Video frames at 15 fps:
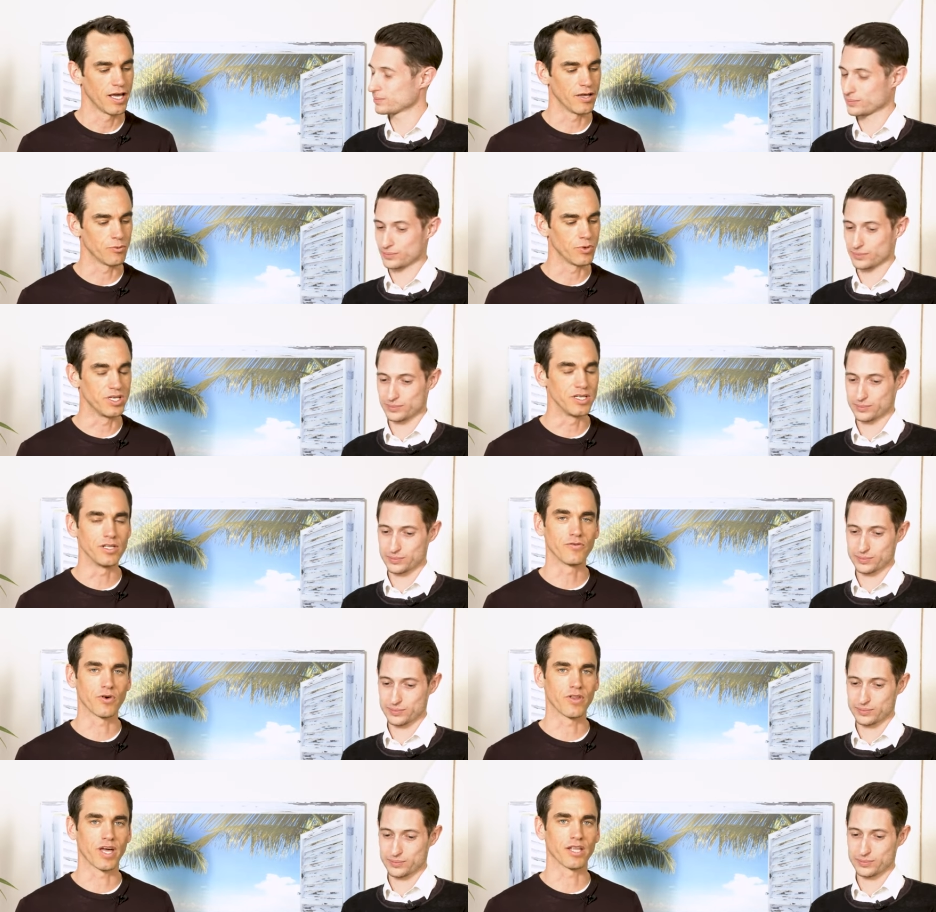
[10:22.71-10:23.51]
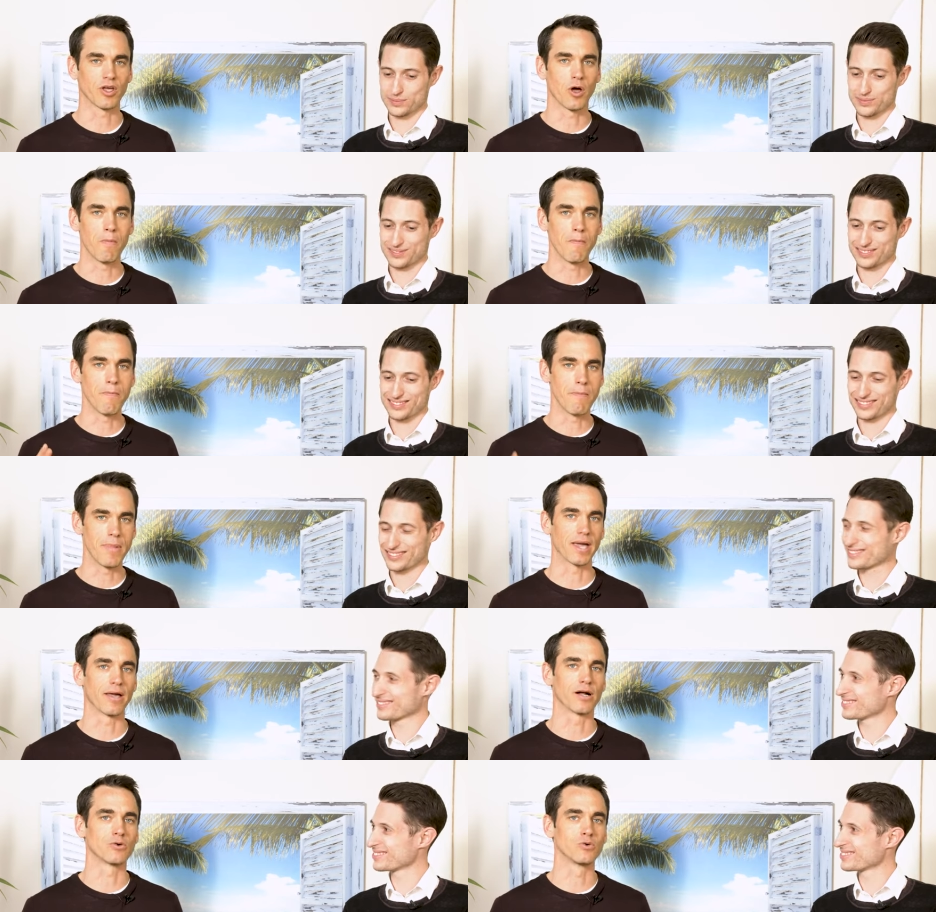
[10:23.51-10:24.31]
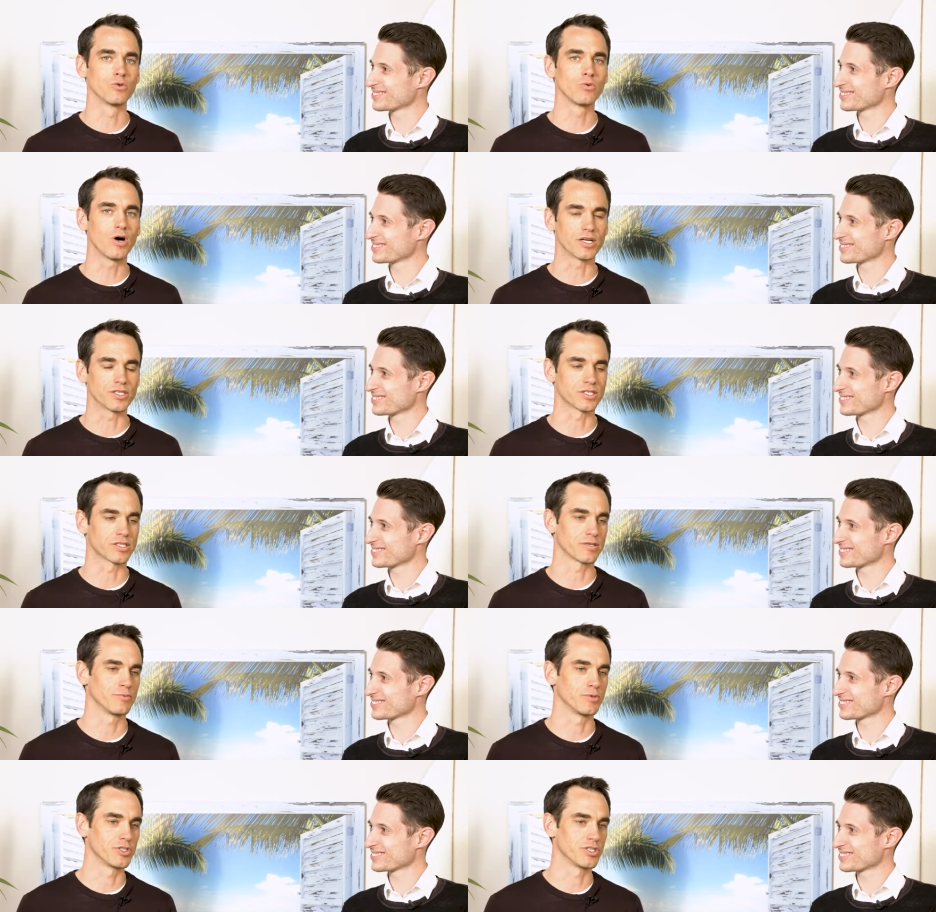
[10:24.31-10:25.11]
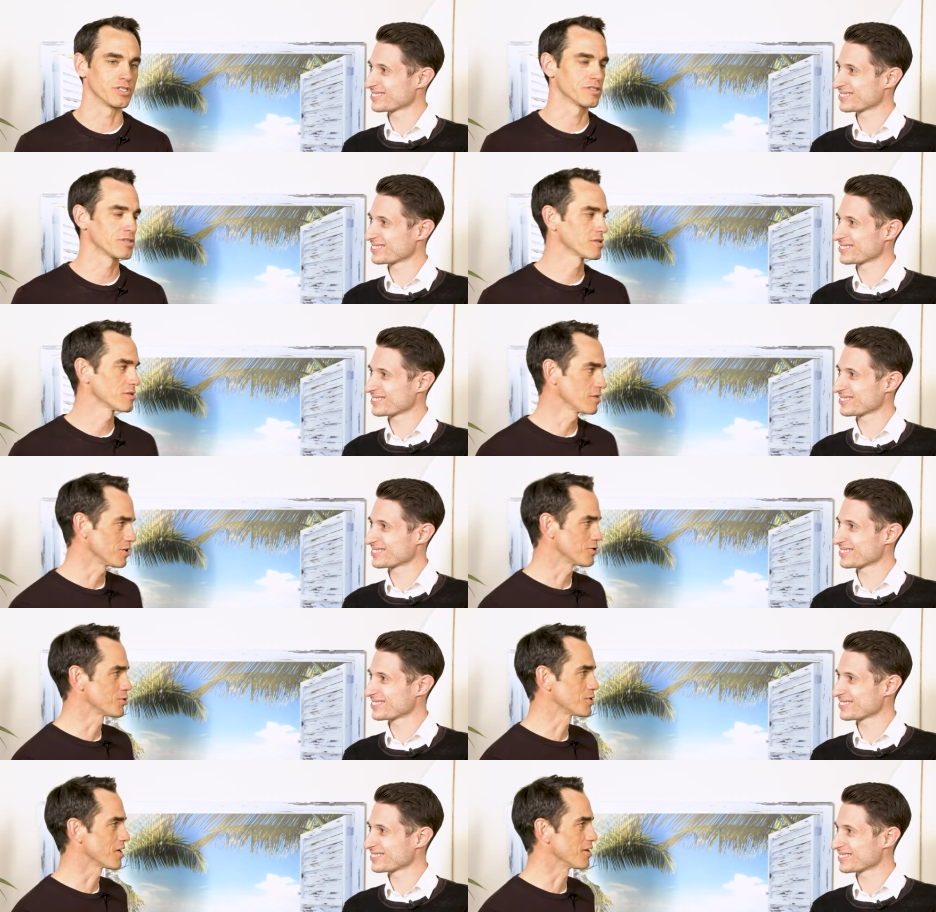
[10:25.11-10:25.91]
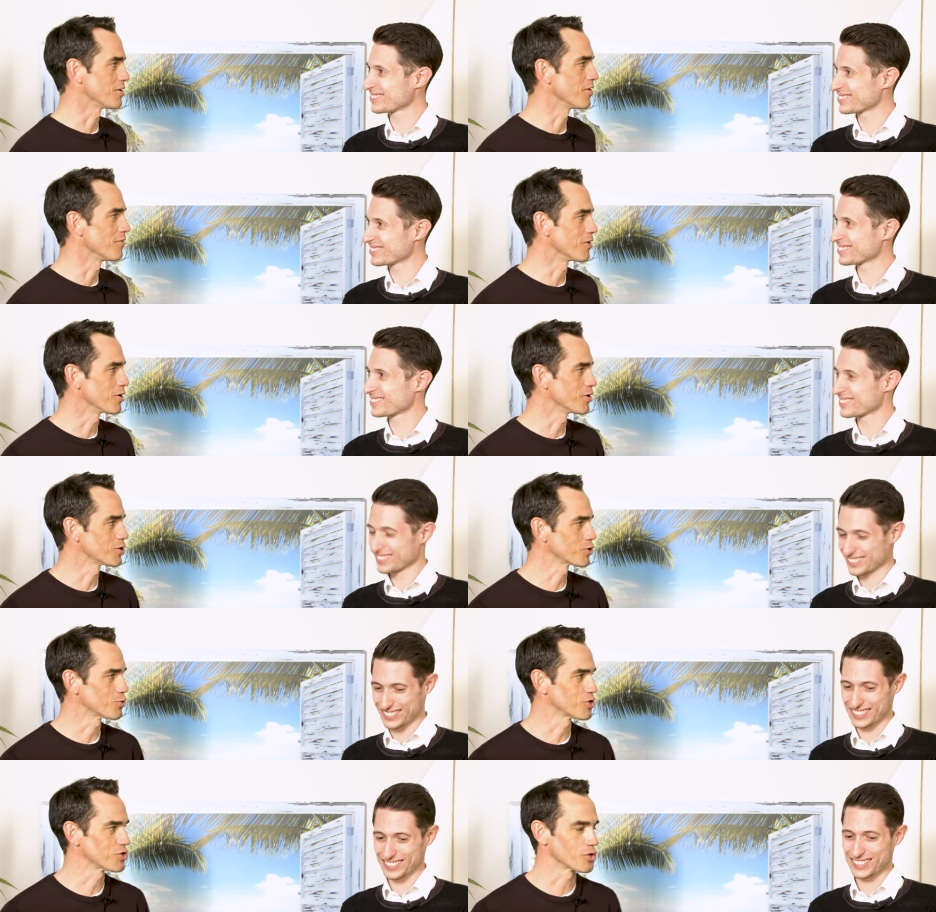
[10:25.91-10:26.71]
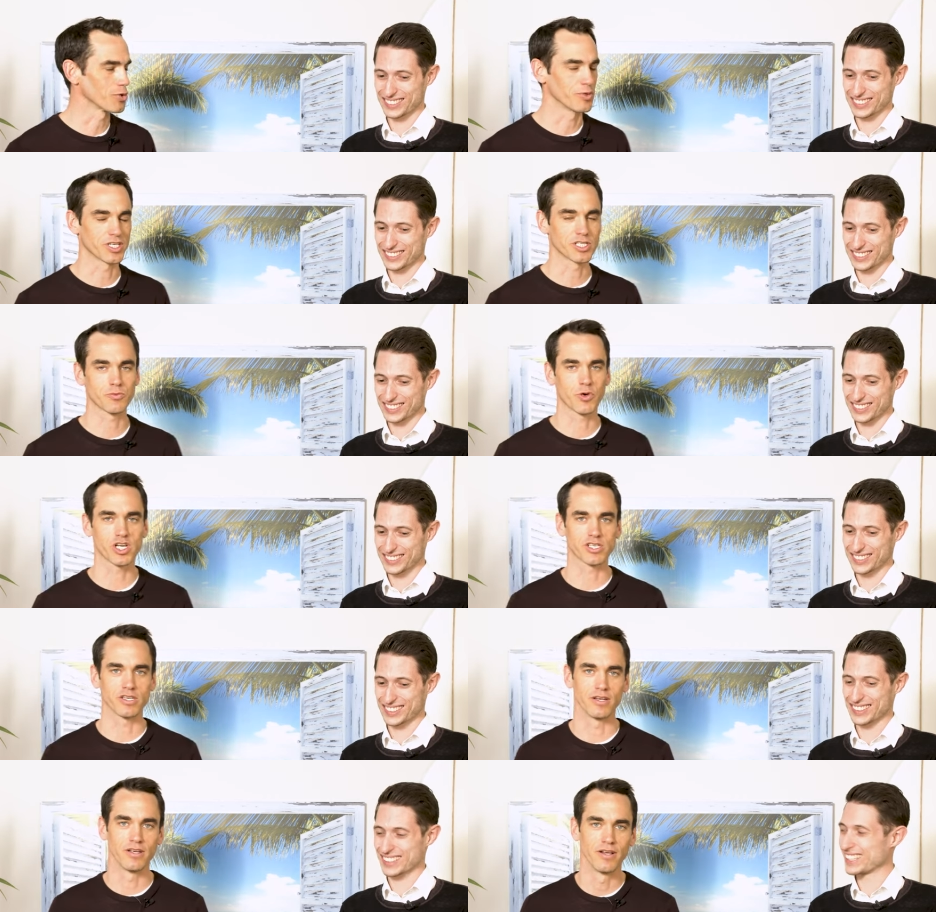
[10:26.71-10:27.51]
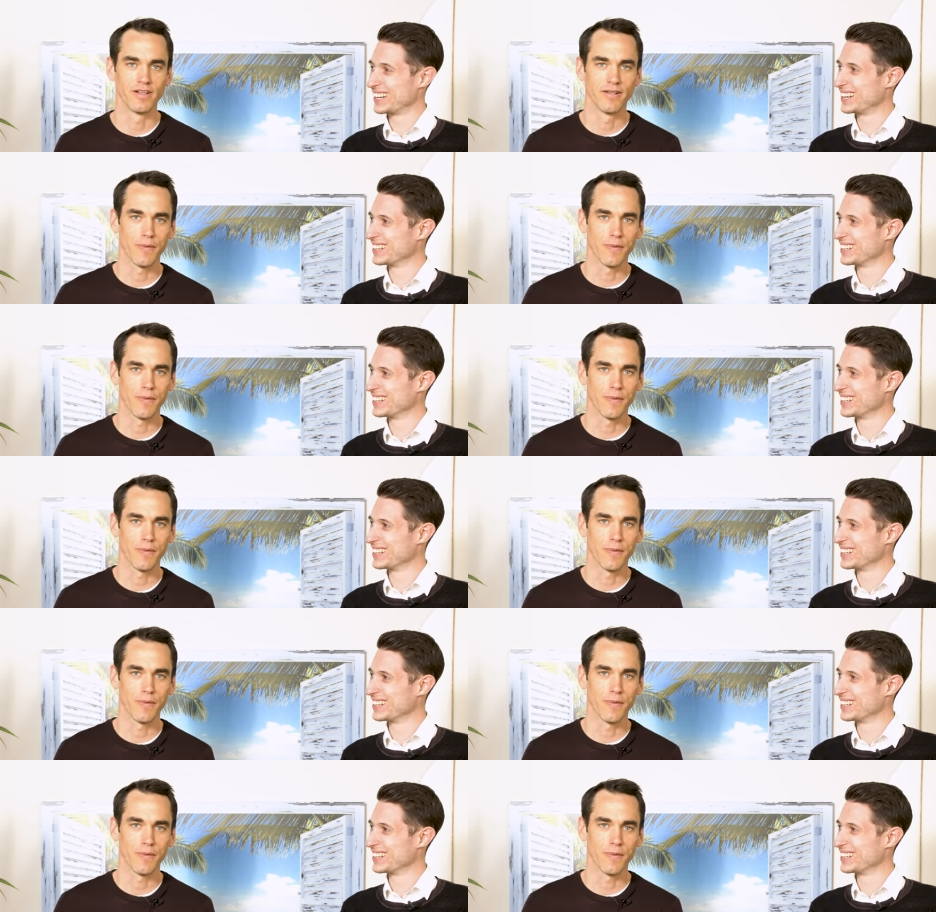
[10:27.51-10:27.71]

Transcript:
Speaker 1: And we need for that a mega cool watch, which is, as you said, a very Swiss German expression.